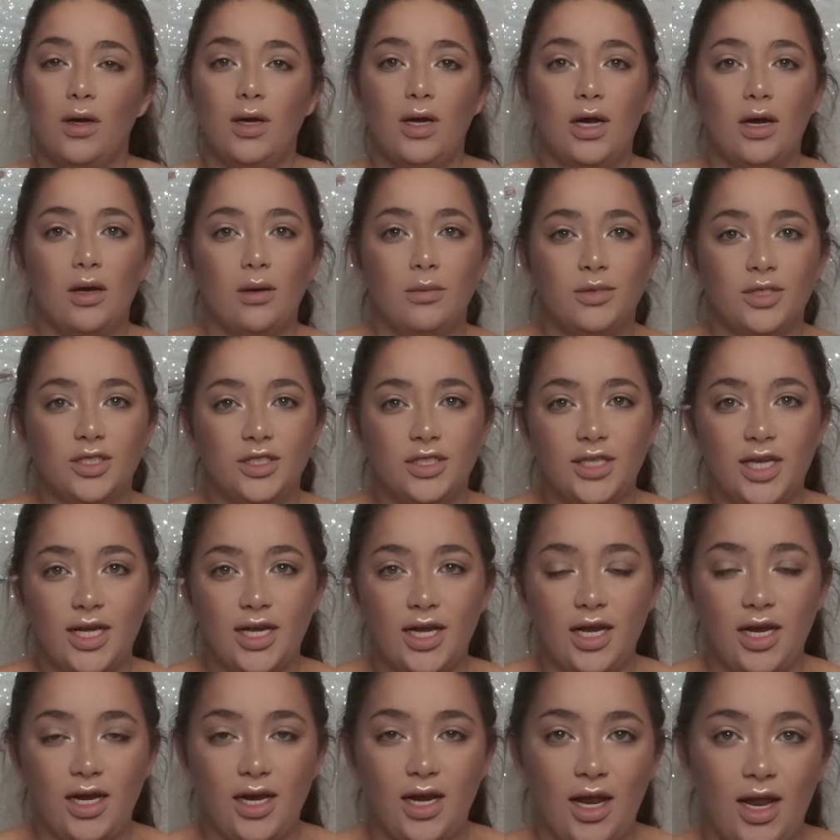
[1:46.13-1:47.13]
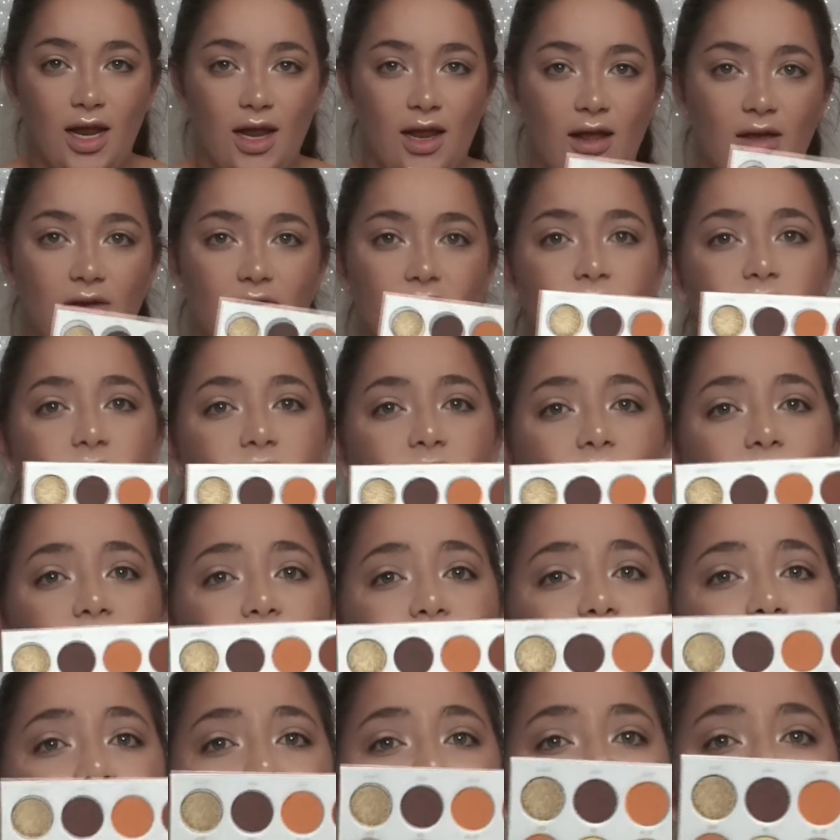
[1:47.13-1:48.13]
Now I'm just taking a
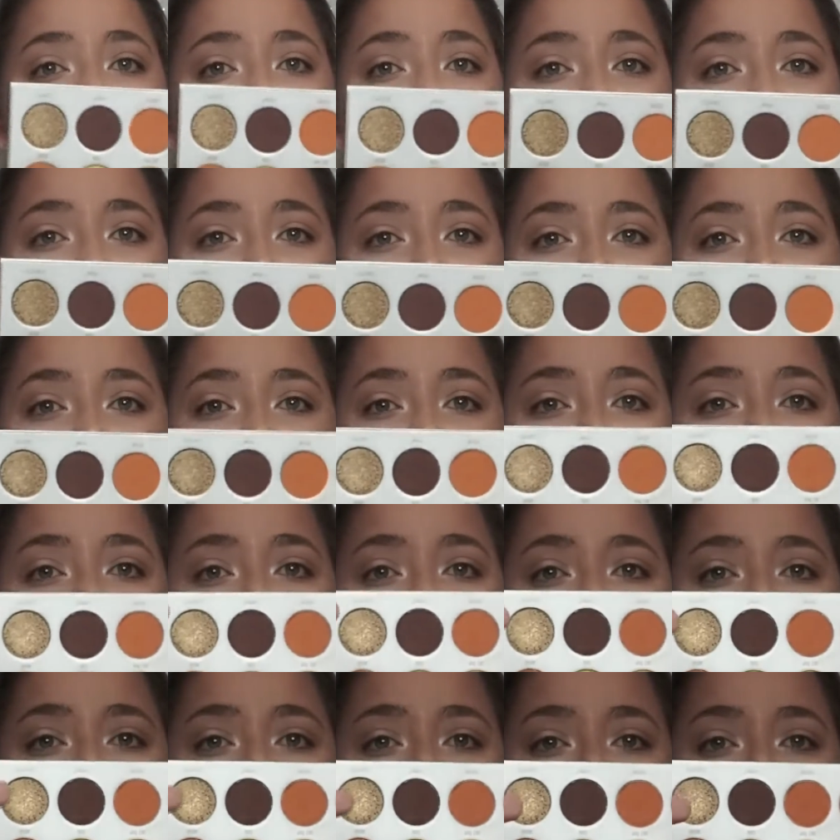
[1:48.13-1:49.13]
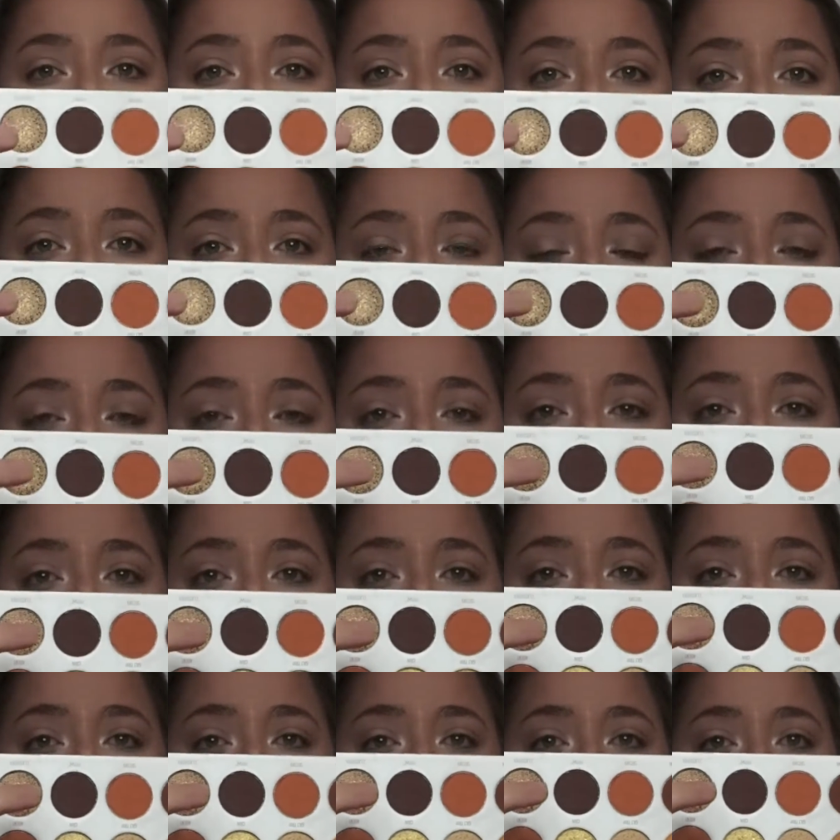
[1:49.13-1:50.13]
flat synthetic brush and using the
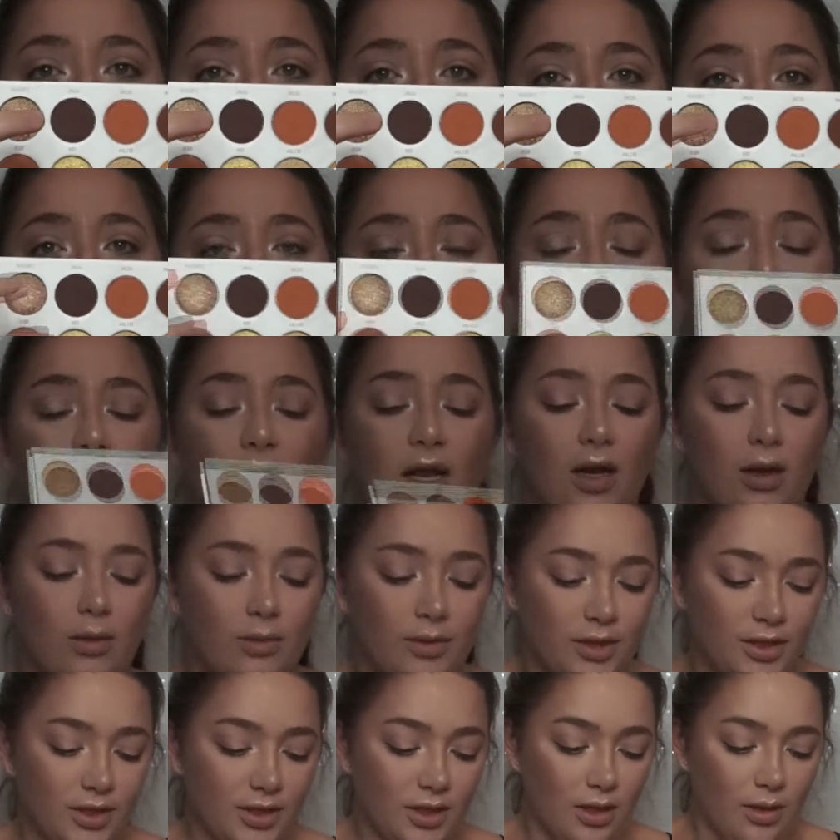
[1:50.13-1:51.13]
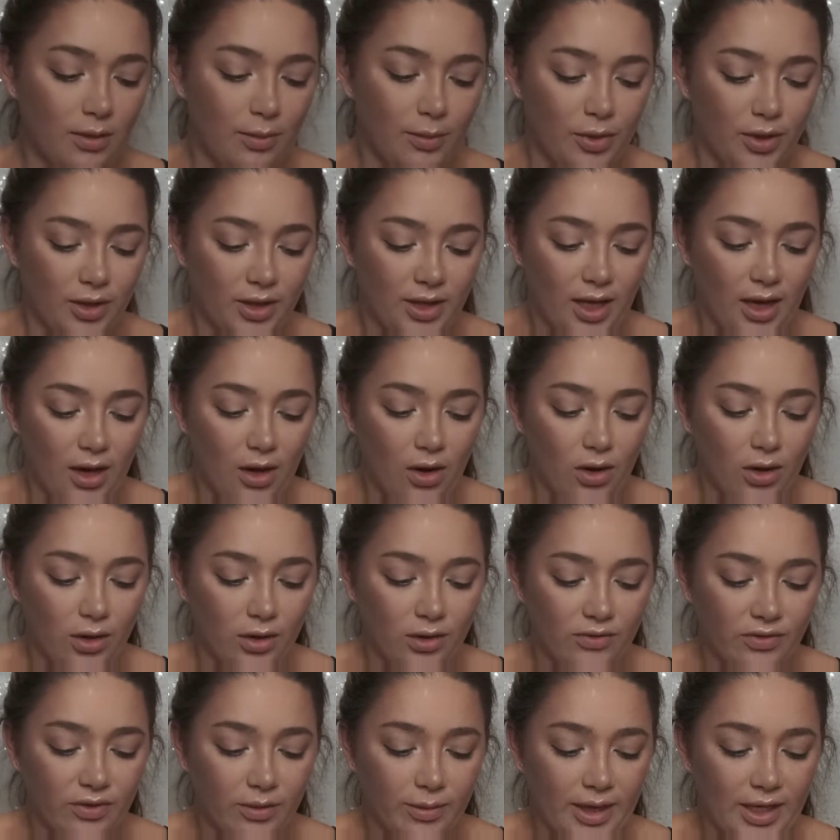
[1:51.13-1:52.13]
shade Coin, and I'm just going to put that
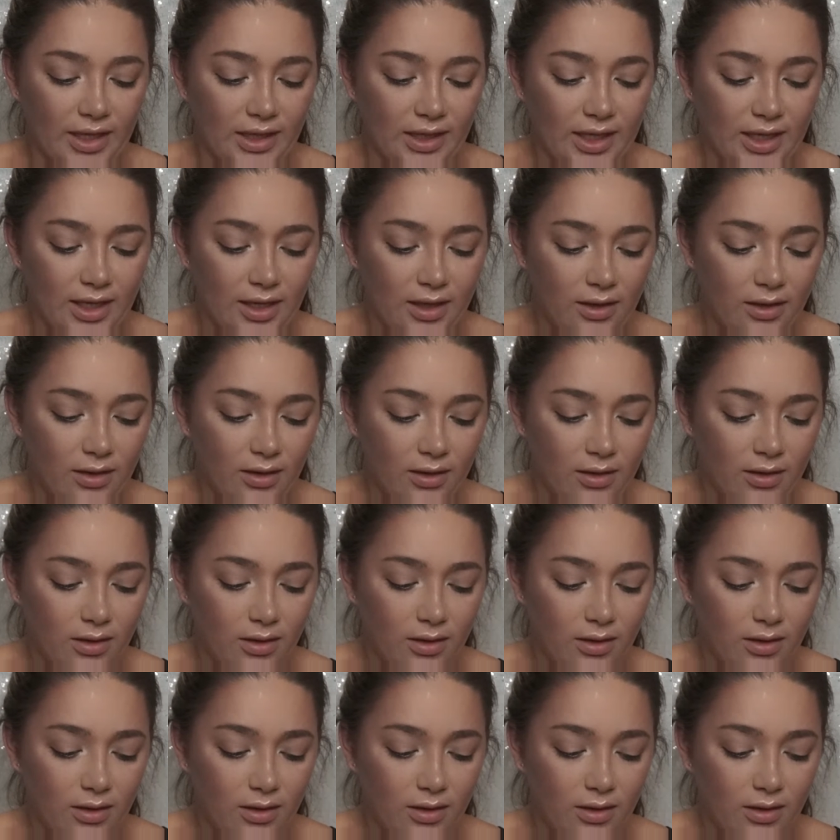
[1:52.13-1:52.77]
all over my lid.